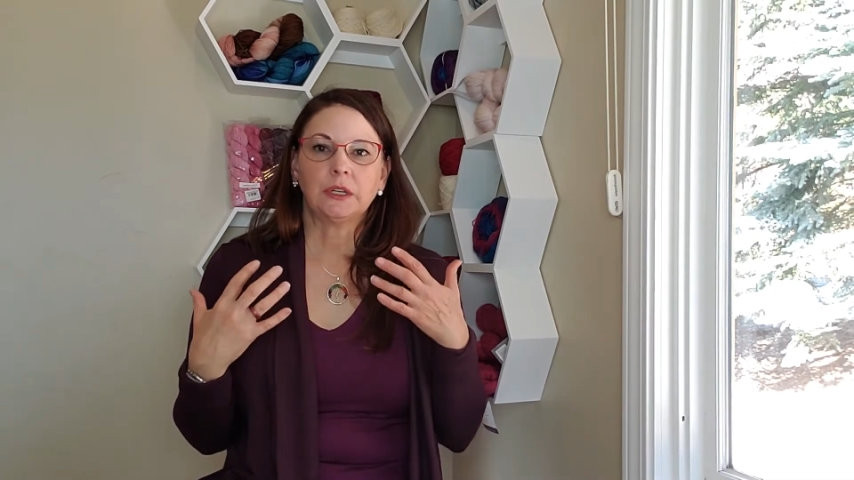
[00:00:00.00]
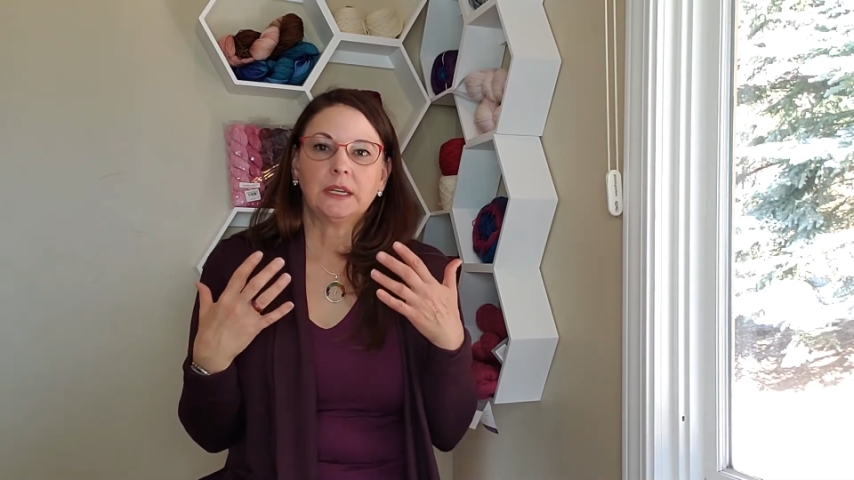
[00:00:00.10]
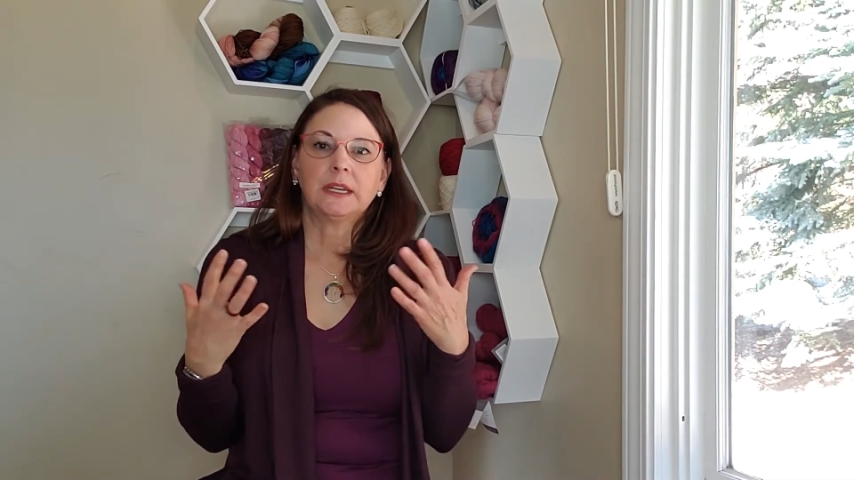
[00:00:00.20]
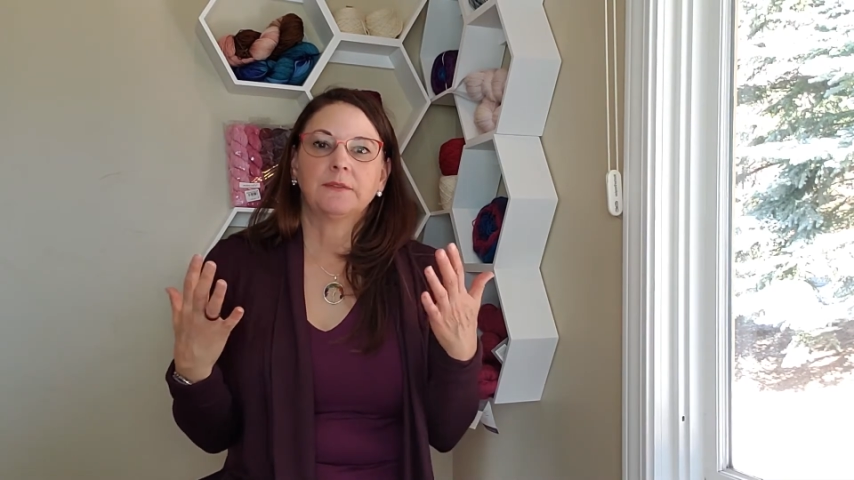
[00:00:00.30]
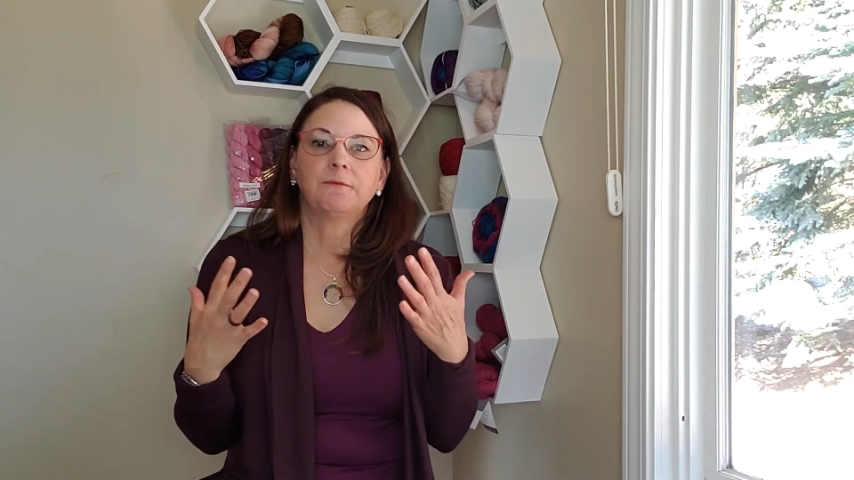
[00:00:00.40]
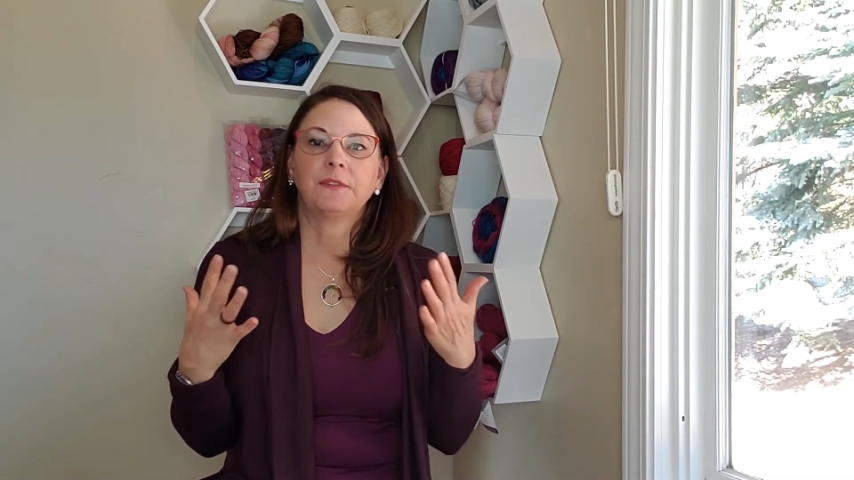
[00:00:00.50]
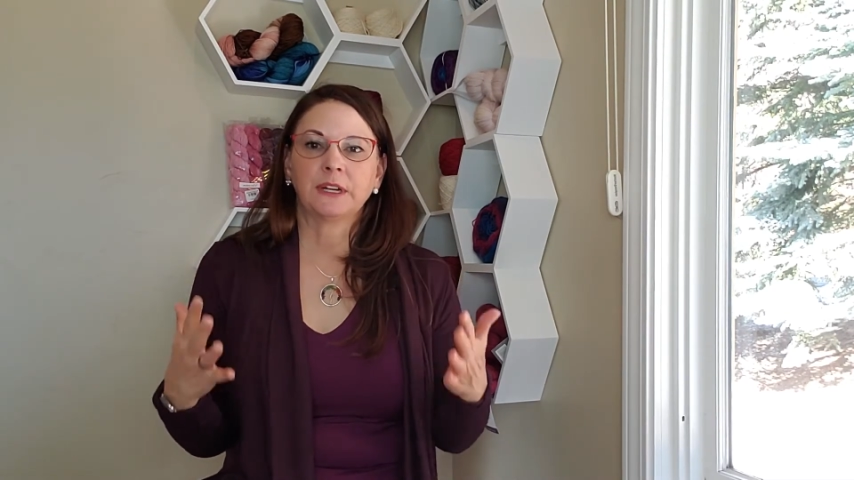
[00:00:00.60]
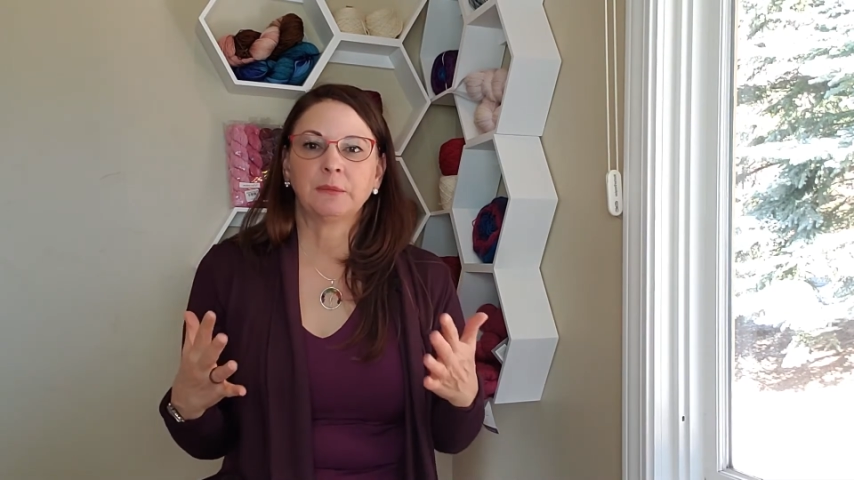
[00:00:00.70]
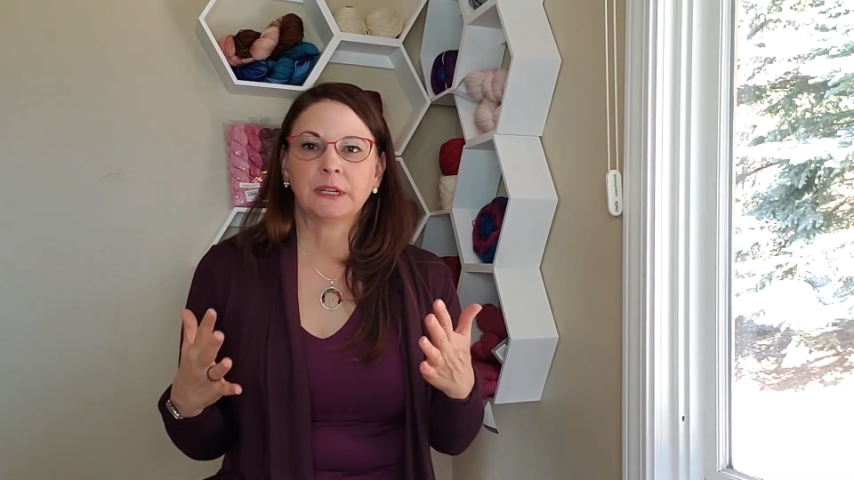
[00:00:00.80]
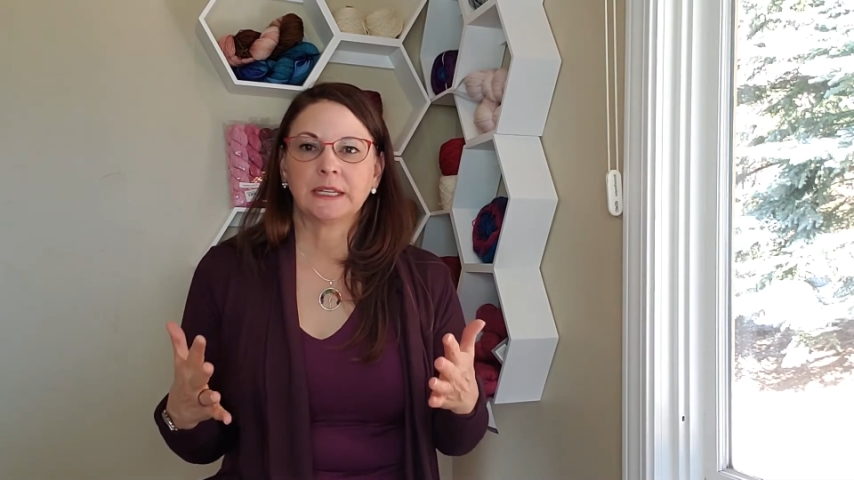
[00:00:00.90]
It
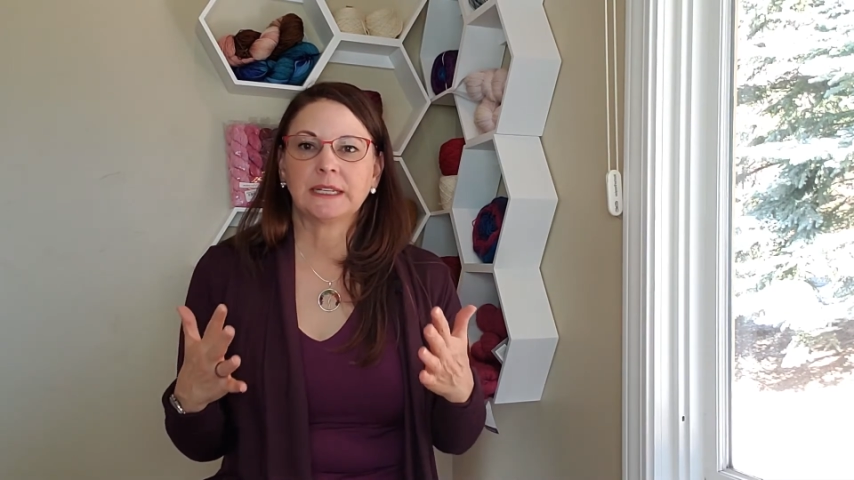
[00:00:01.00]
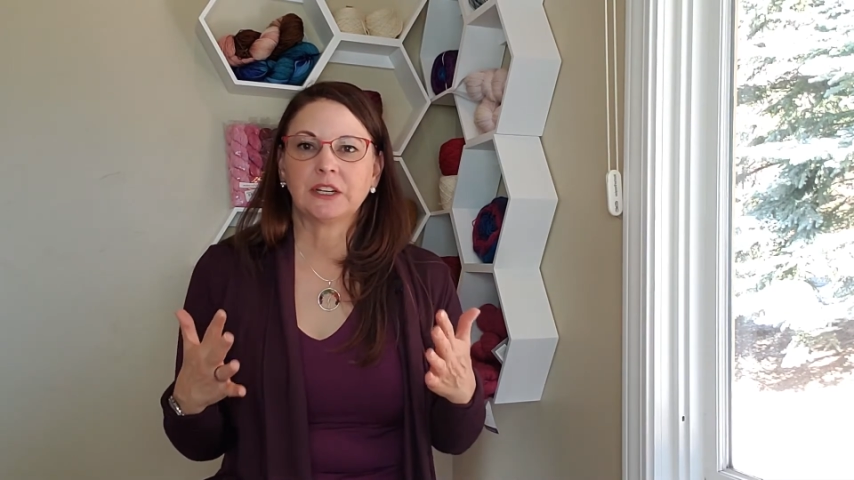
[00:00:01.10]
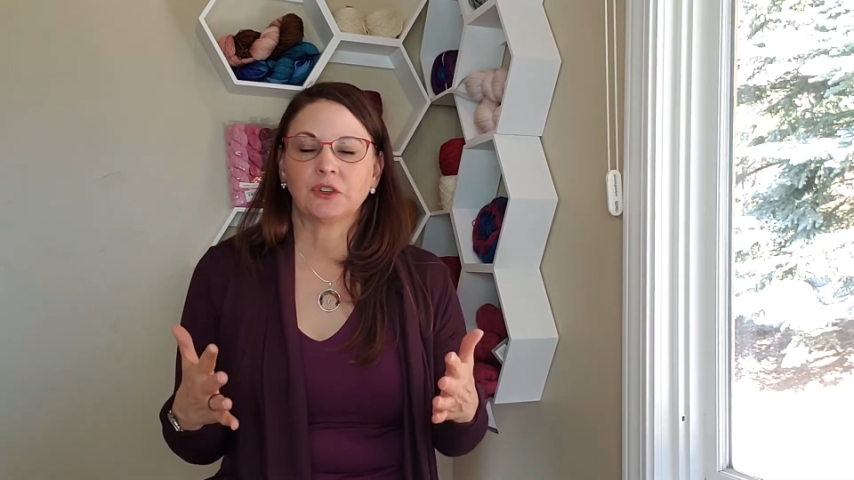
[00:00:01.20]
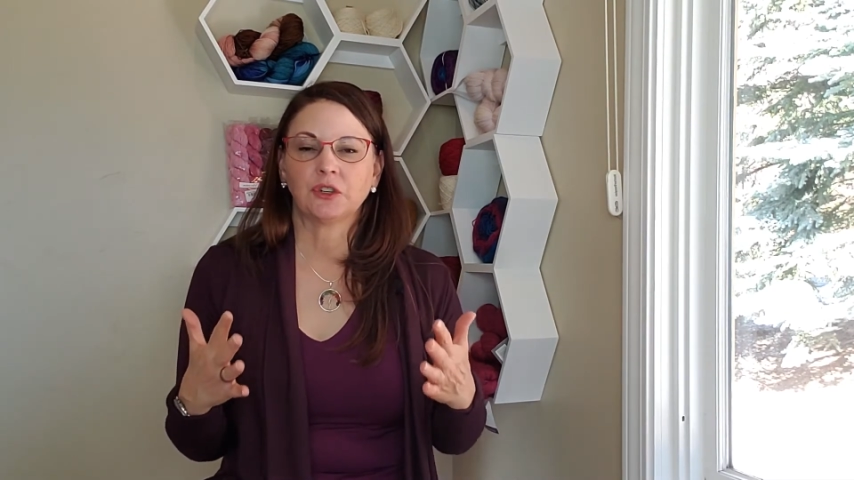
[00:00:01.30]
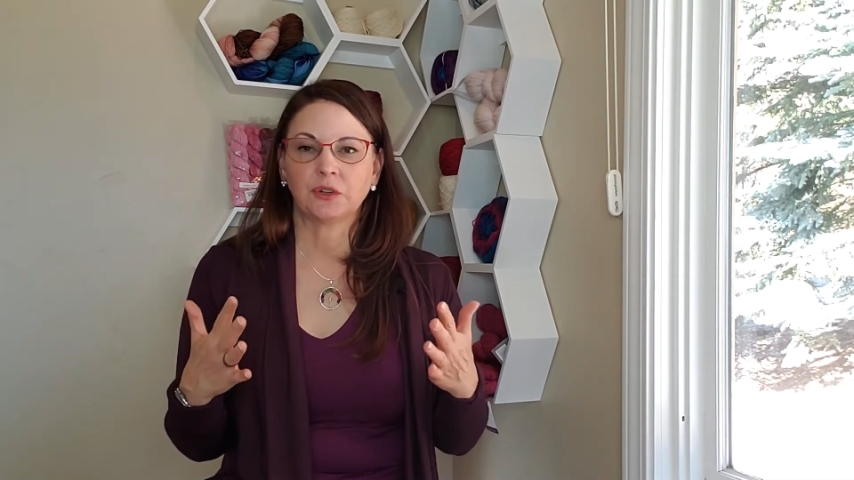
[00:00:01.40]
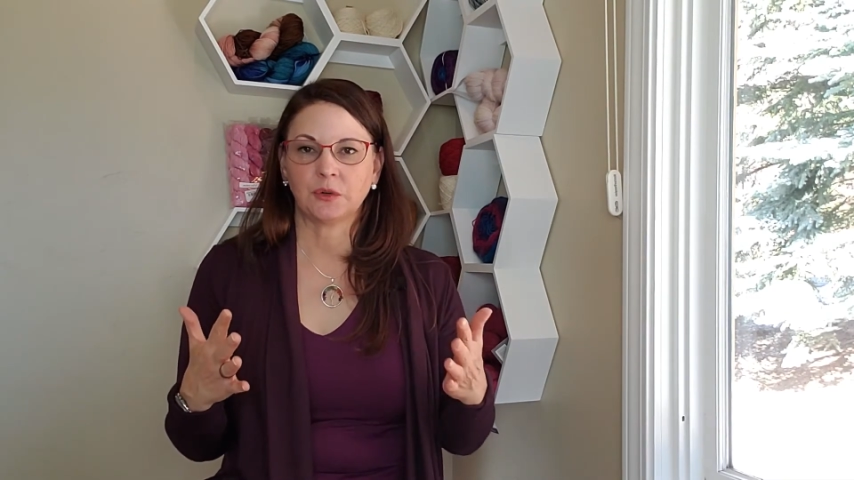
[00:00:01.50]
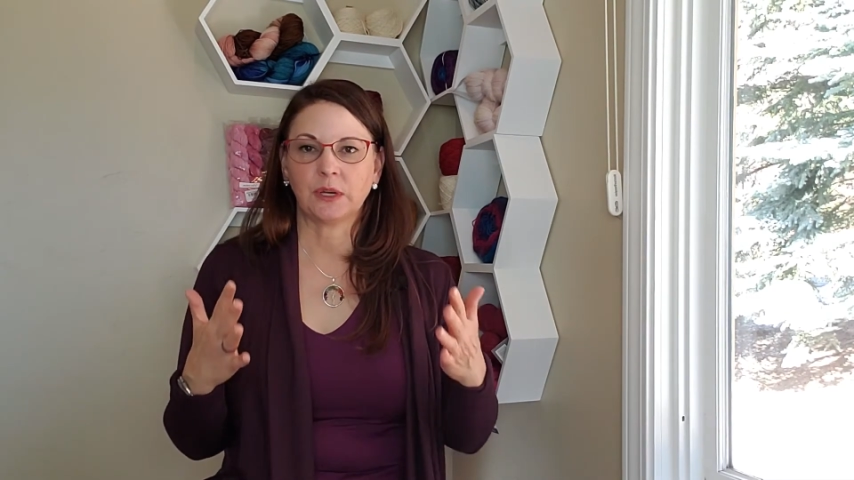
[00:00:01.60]
fundamentally teaches you